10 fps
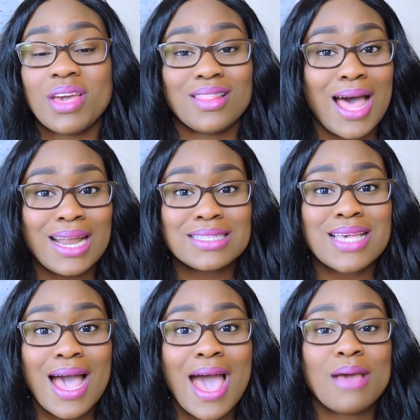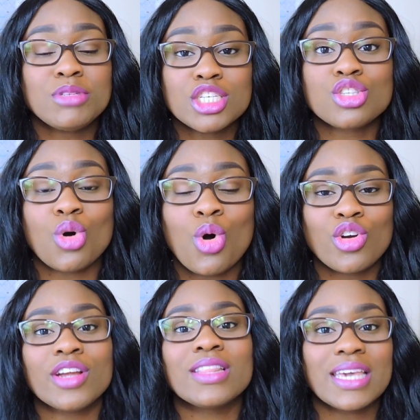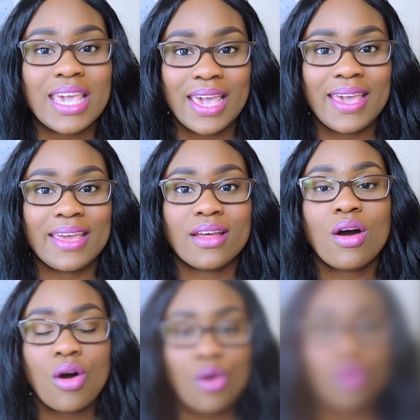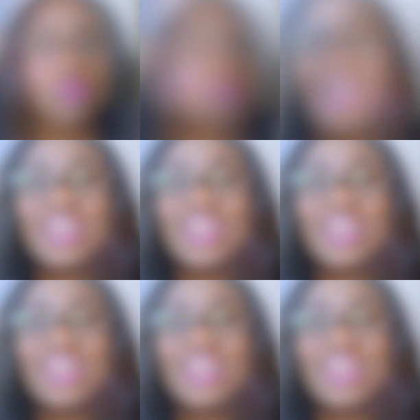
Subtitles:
me a lot of time just ordering the kit whole.